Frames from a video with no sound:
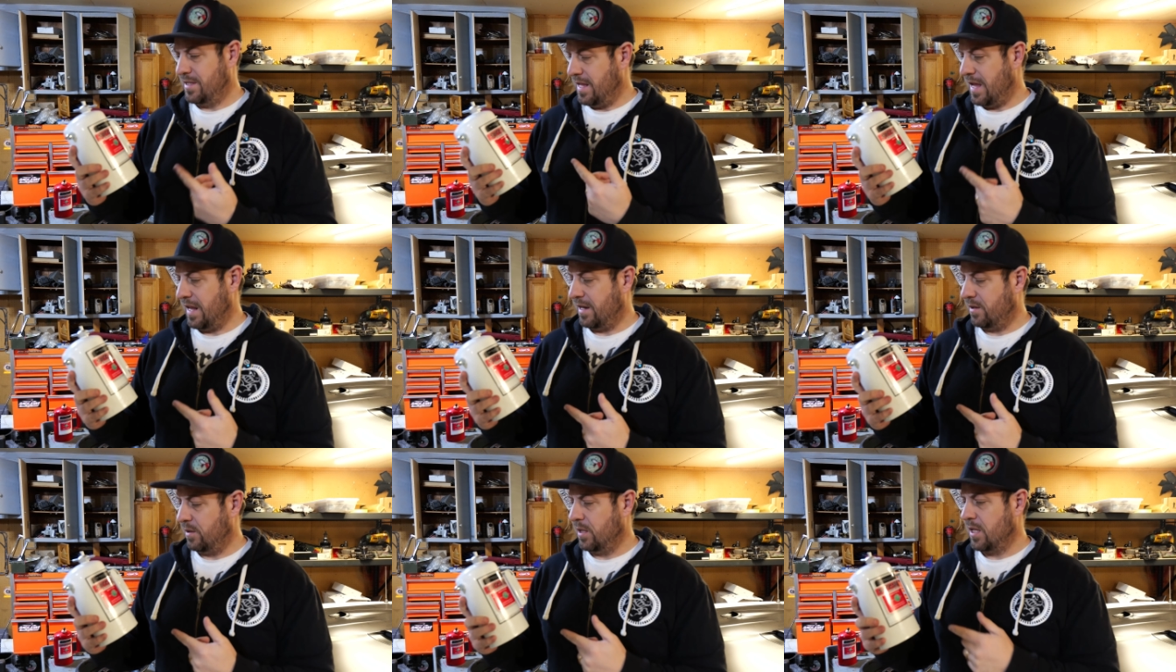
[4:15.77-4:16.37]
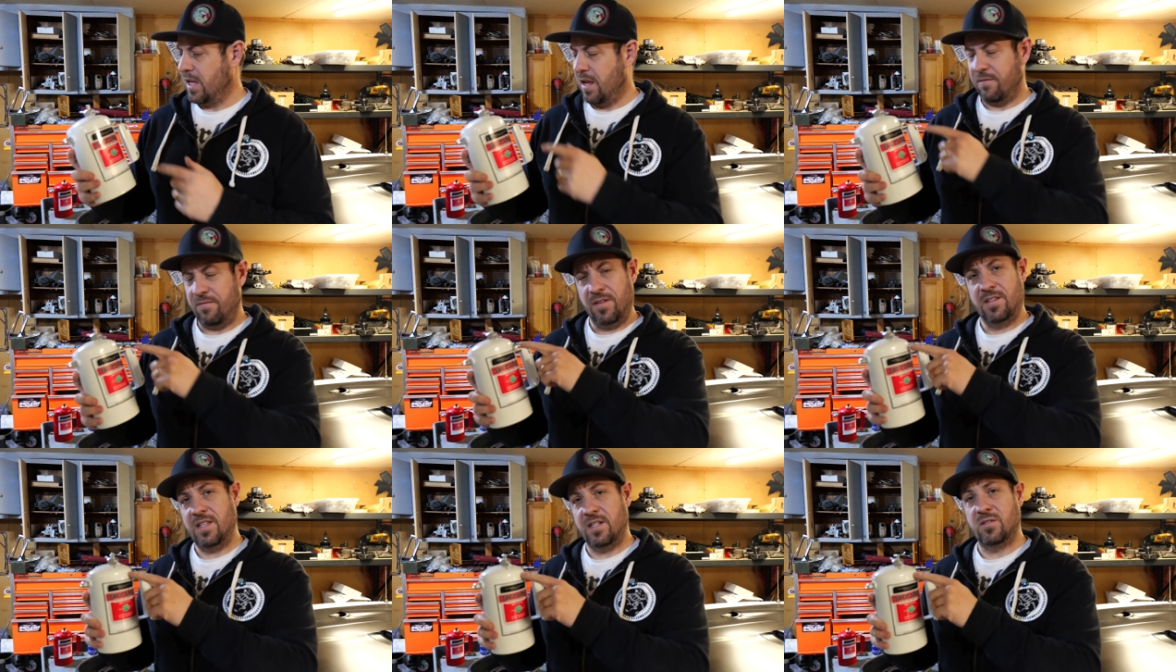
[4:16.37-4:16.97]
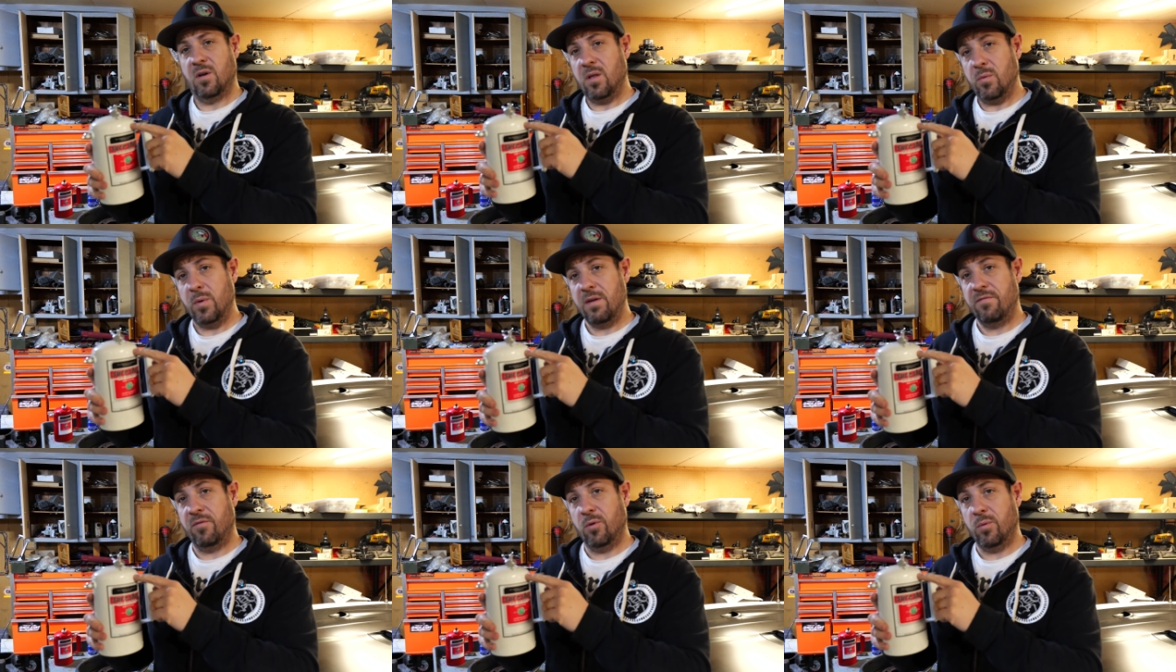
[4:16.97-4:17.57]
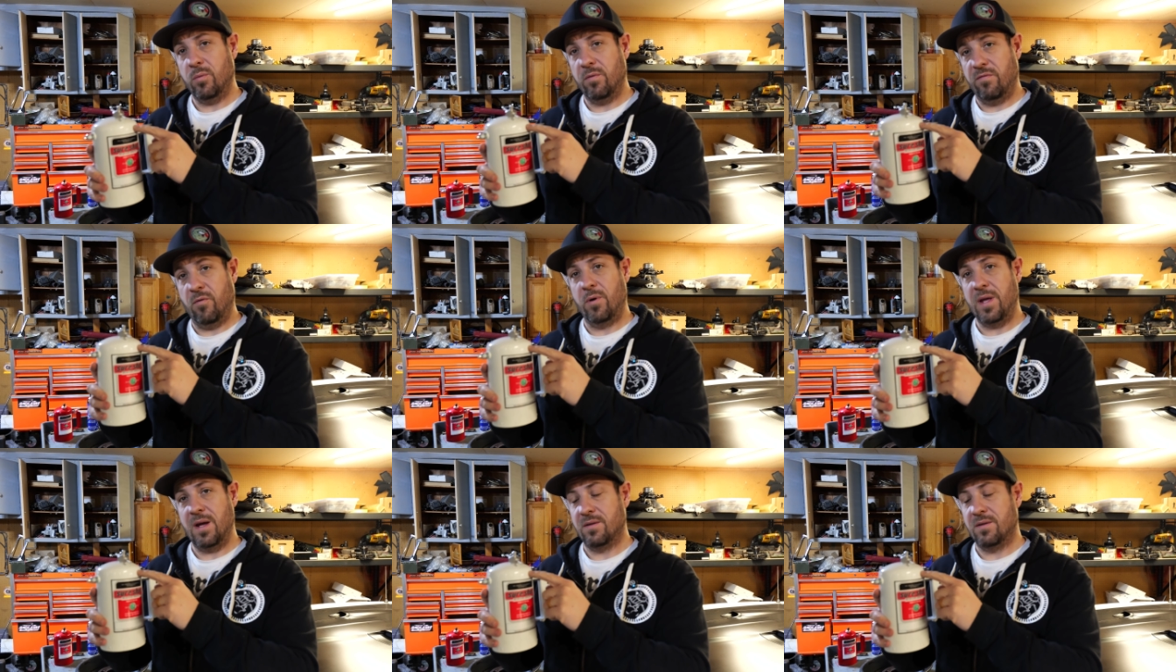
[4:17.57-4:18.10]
that if this thing's all the way full with 40